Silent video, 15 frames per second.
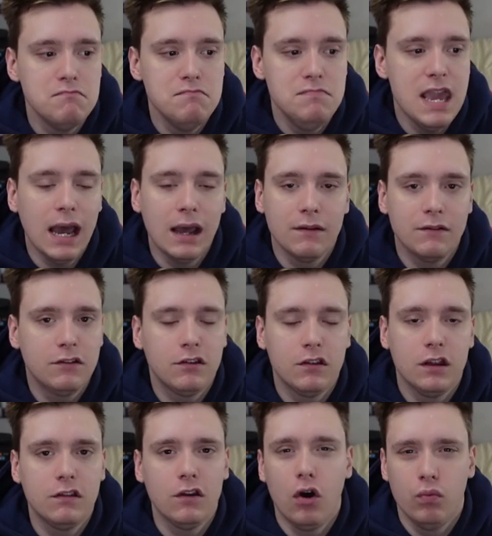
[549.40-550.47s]
yeah,
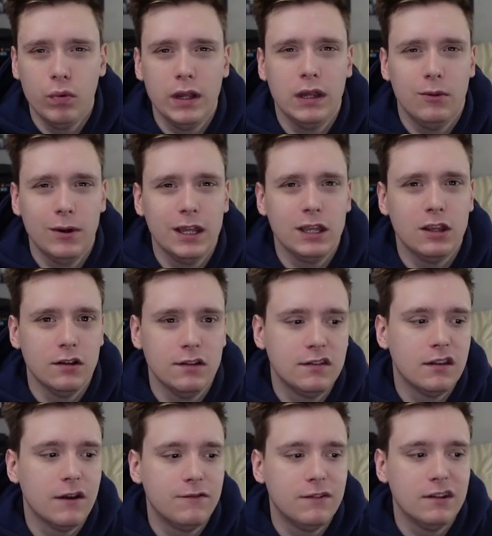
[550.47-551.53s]
it's all really, really good
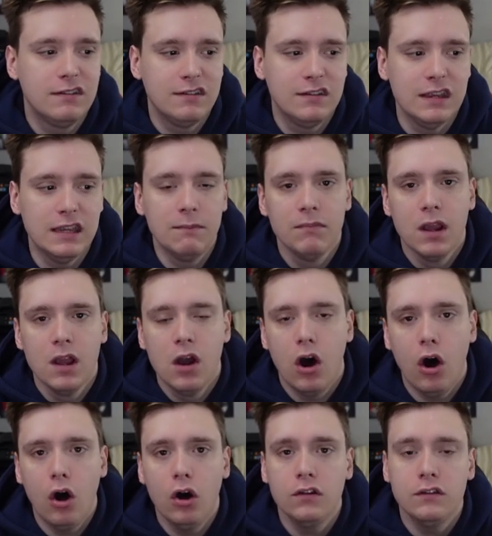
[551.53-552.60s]
stuff to see.
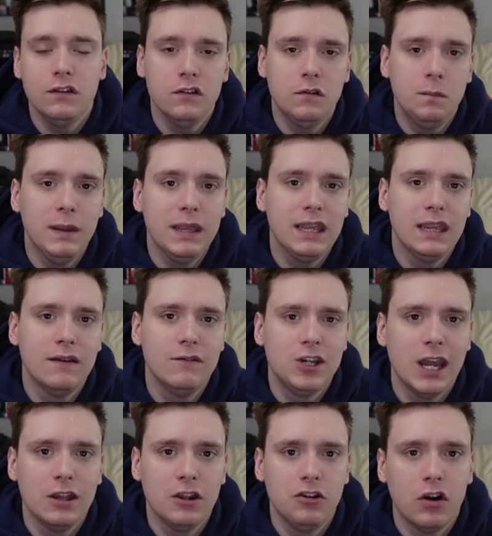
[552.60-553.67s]
Also, speaking of
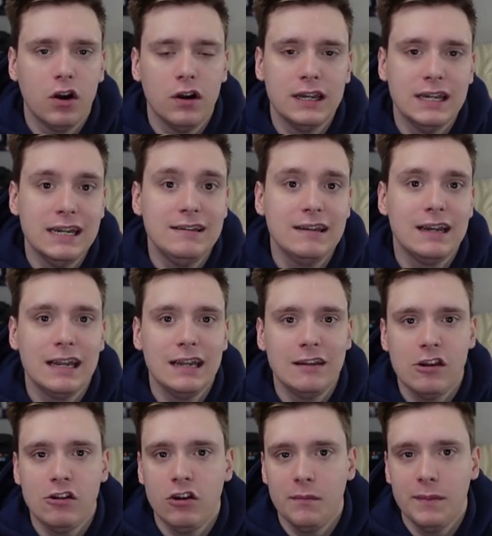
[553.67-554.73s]
Jalen Darden, he did
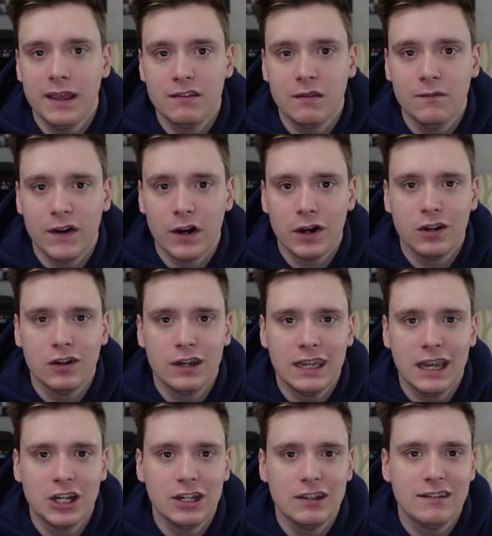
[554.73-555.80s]
continue to make some very good
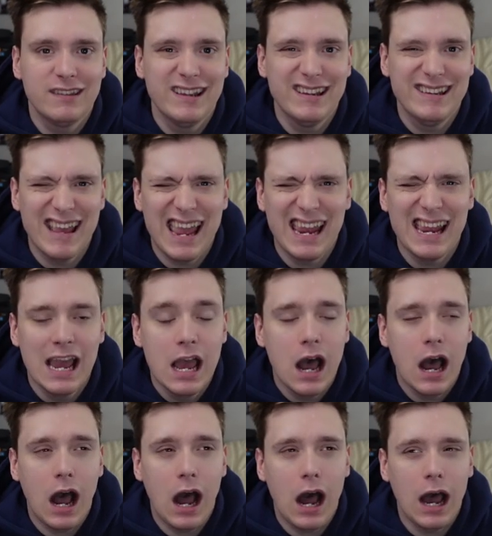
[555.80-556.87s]
catches today.
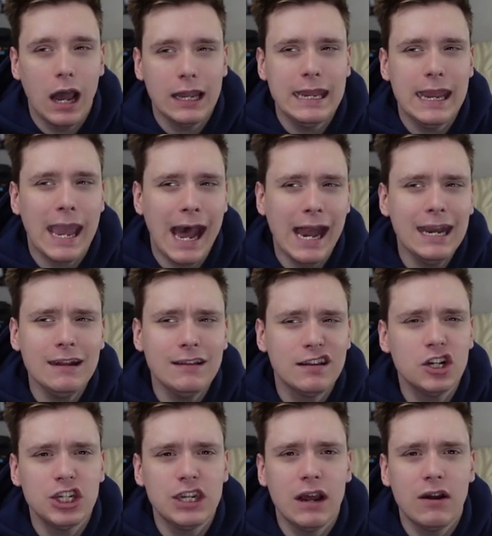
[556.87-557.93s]
He had a
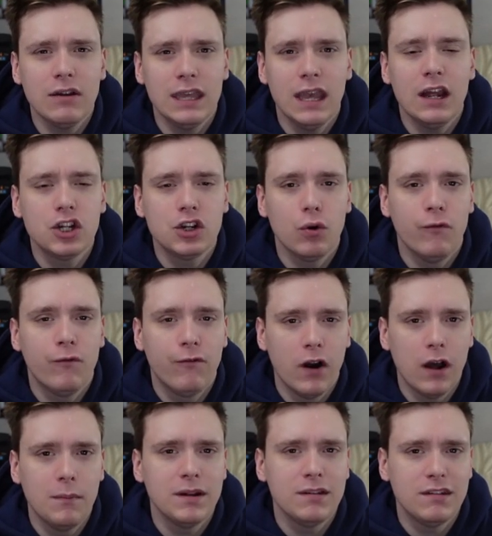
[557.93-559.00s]
touchdown catch
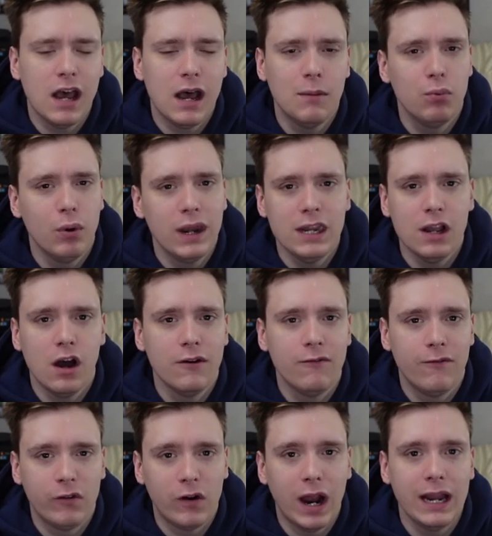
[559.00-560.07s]
from Tom Brady on
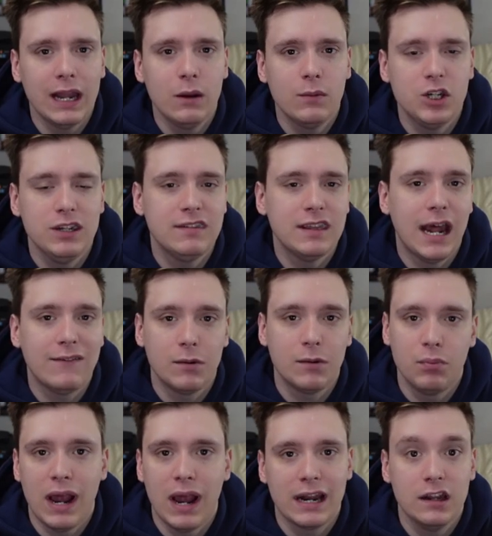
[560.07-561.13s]
Friday, which he said after
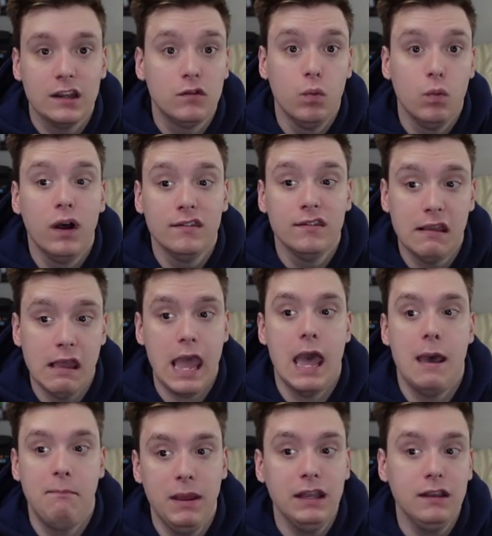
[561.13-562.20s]
practice was
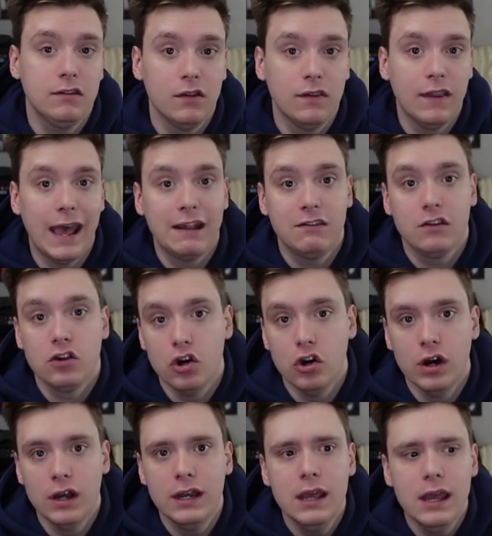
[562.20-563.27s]
epic, so that's
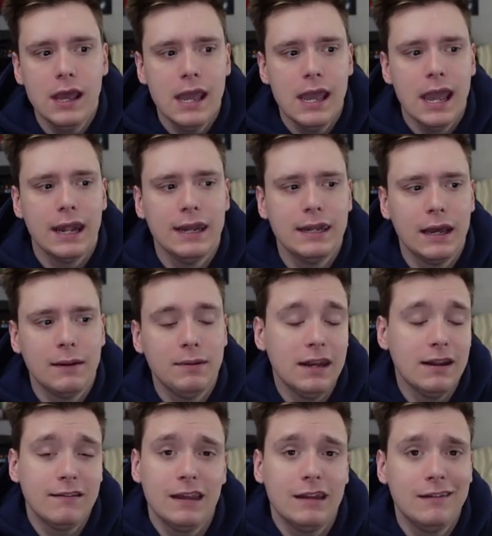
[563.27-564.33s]
good. And he
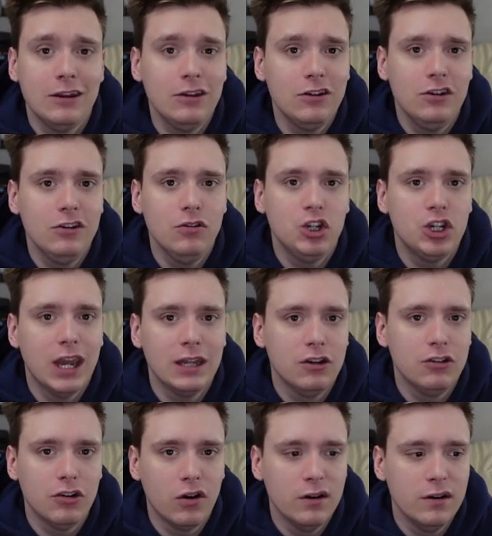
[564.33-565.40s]
just continued to do
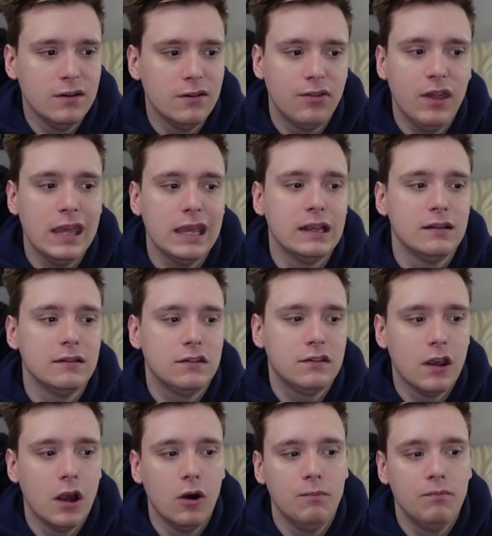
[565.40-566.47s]
Jalen Darden things,
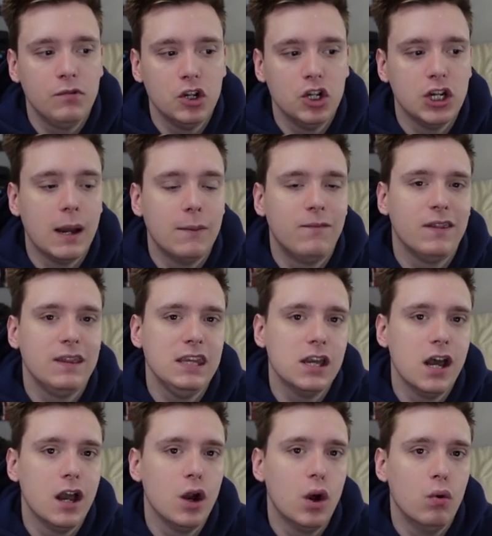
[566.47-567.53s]
so good job for the
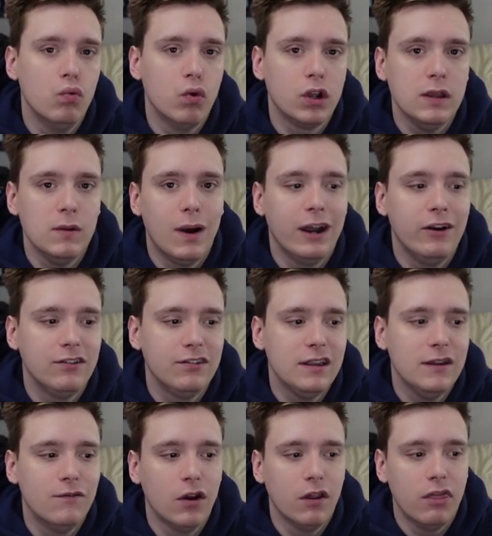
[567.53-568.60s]
young rookie wide
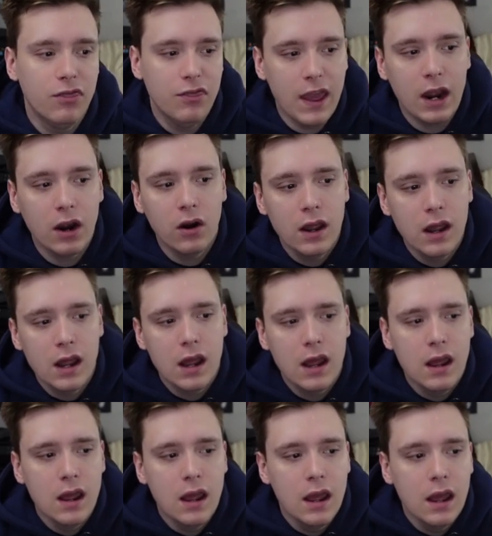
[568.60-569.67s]
receiver there.
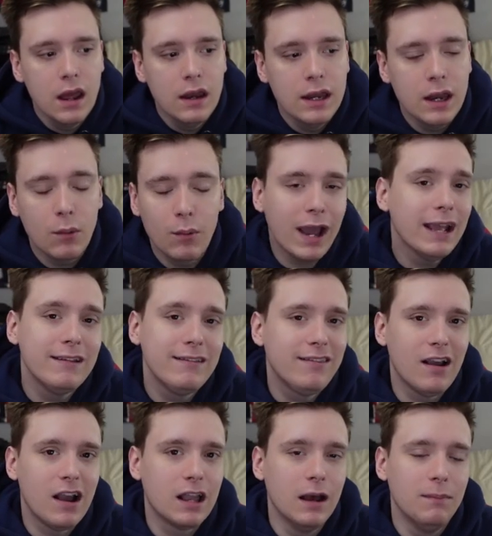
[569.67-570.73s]
Now, Ryan
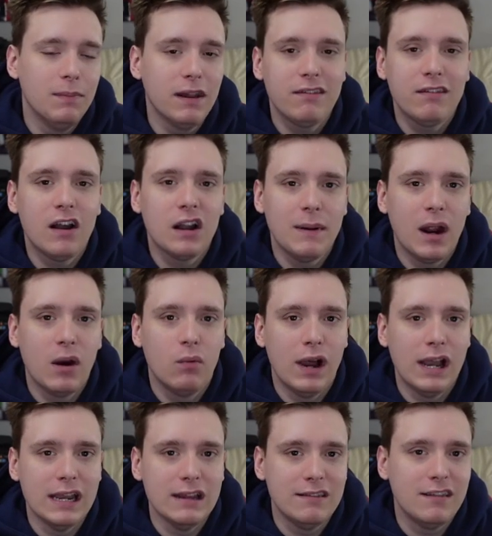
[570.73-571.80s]
Succop. Let's talk about
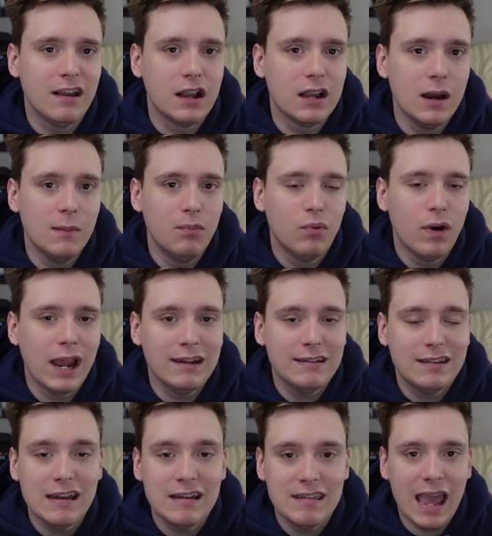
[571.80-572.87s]
Ryan Succop, right?
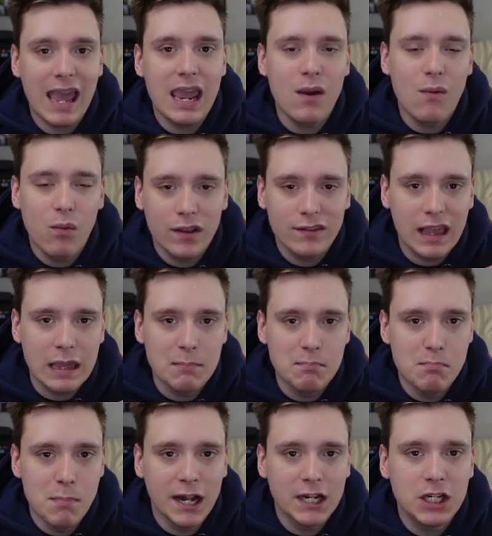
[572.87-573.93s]
Today was a
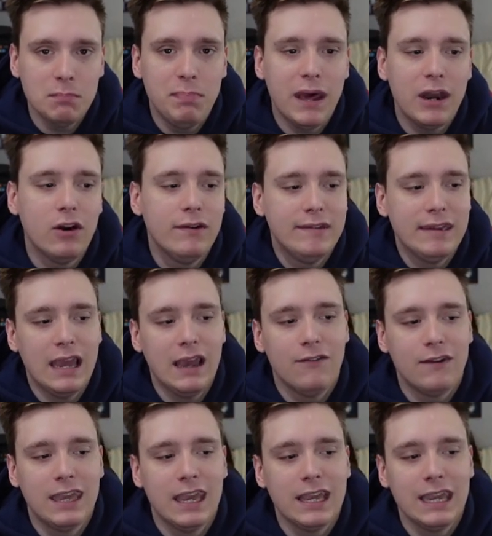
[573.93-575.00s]
much better day of
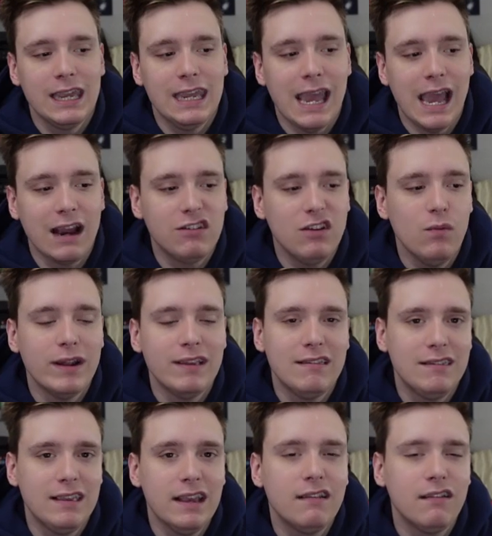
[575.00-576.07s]
kicking. He actually went
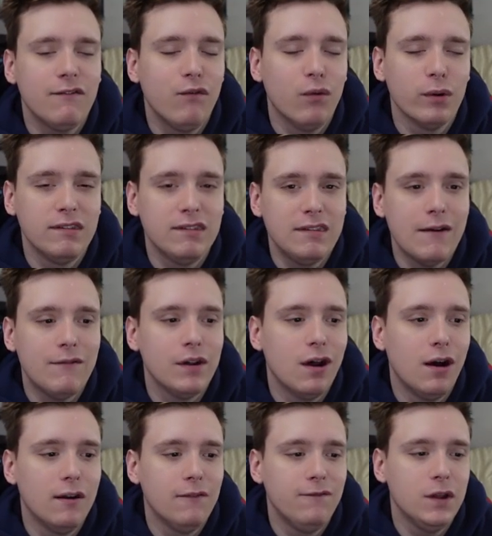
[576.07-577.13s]
6-for-7
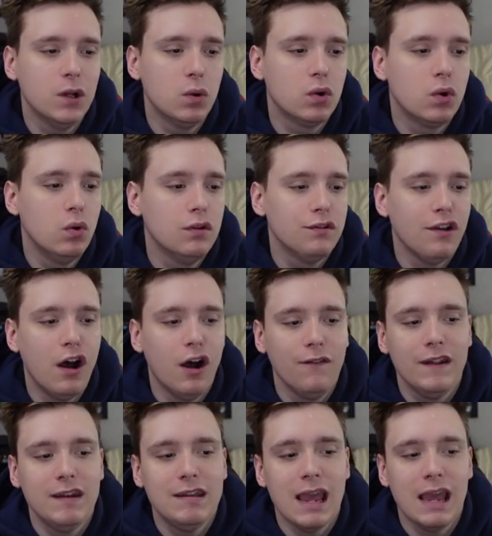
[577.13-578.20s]
on field goals on
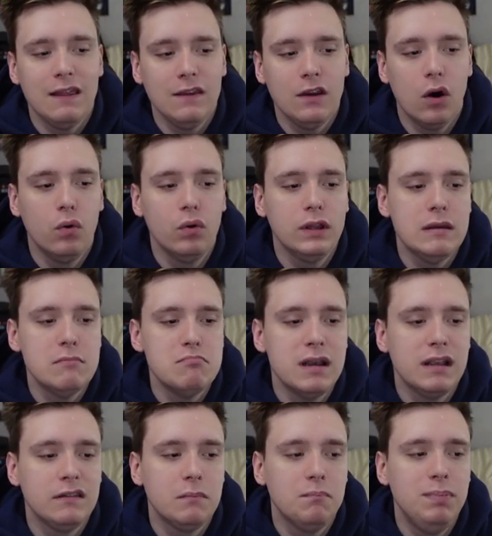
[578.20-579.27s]
the day, the only
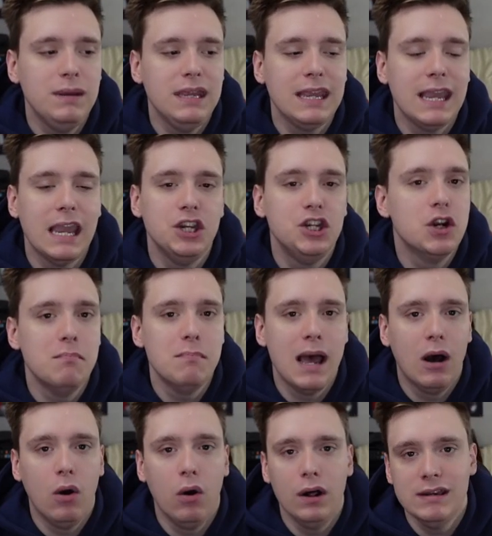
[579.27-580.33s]
miss being a
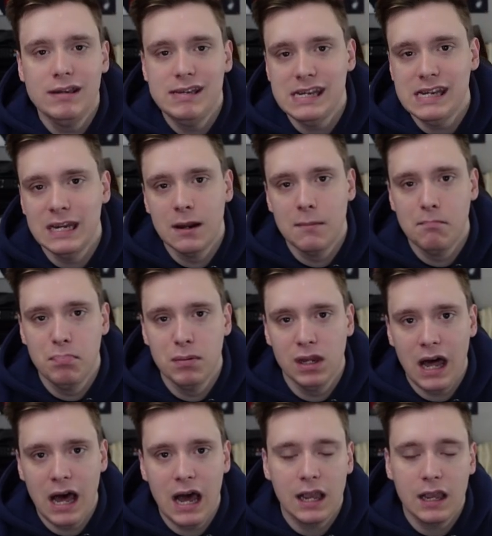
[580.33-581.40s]
Jamel Dean
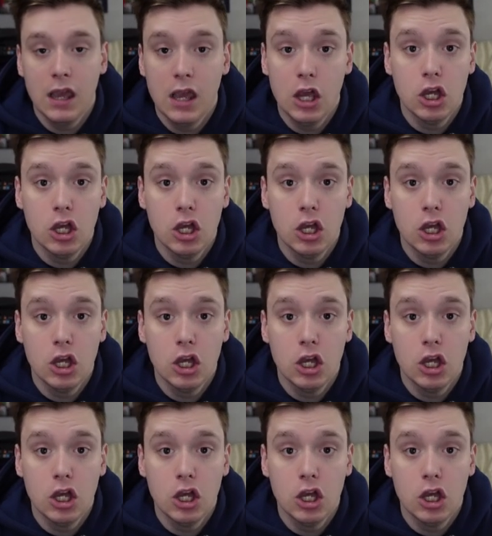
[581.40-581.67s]
block.